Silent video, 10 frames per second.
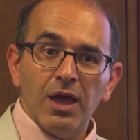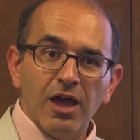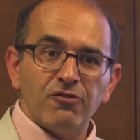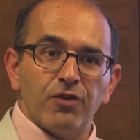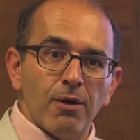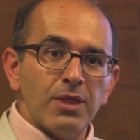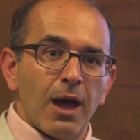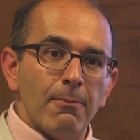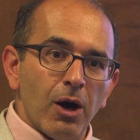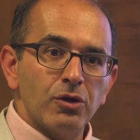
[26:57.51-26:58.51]
And from
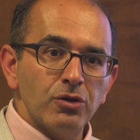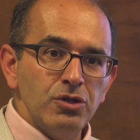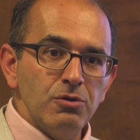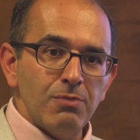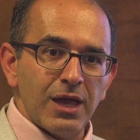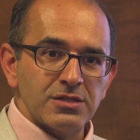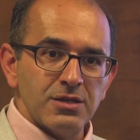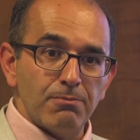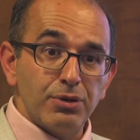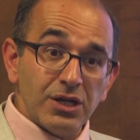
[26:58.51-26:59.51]
that model, you make
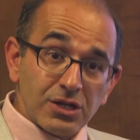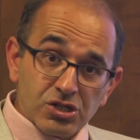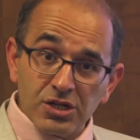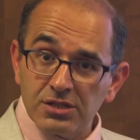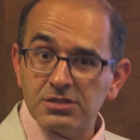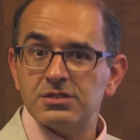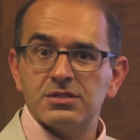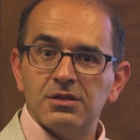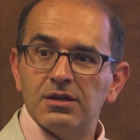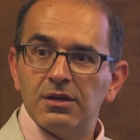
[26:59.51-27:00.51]
some
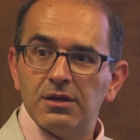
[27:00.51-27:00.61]
predictions,